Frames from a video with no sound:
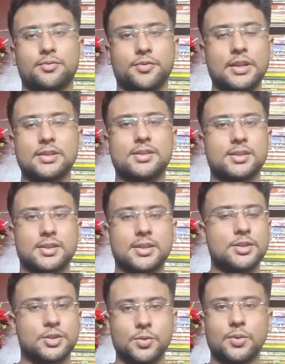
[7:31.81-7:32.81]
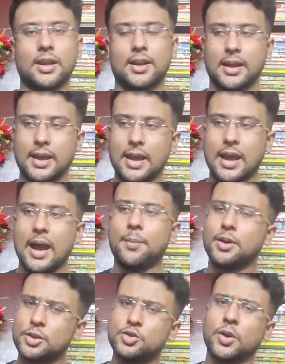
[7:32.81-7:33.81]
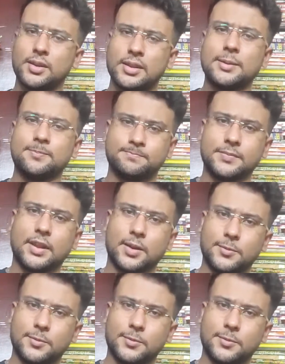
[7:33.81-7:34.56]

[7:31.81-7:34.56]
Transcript: finish the series soon, and I'm gonna join them.